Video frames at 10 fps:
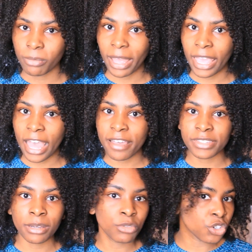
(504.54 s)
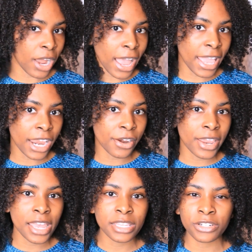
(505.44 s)
you might have some dry
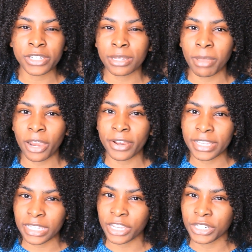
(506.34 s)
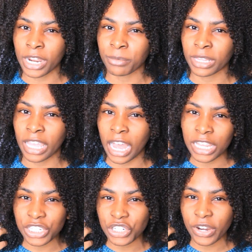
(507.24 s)
areas or some areas that you're not really
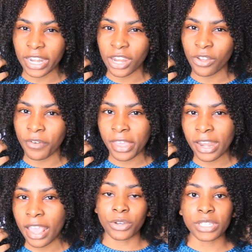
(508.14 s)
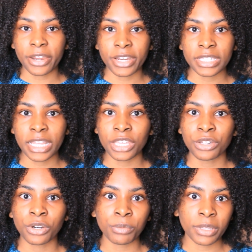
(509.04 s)
concentrating on. Those areas that
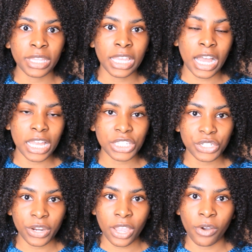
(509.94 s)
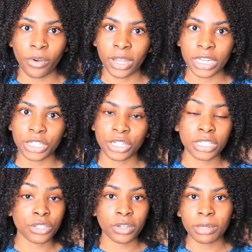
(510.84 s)
you don't really concentrate on,
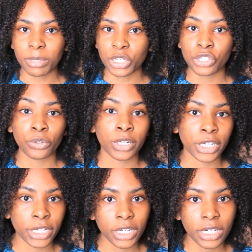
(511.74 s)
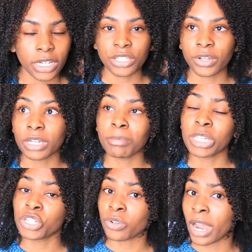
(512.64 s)
it's going to be shorter, it's going to be
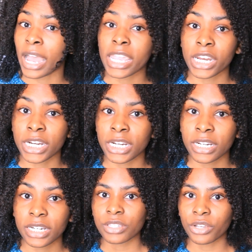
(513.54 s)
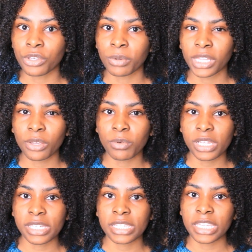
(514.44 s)
drier. So you really want
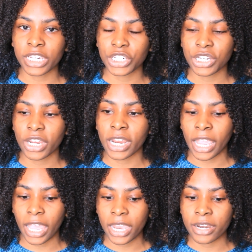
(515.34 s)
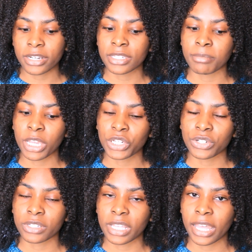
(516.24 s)
to section your hair to make
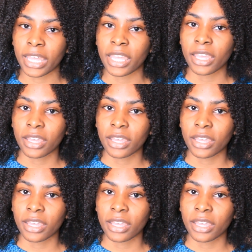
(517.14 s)
sure that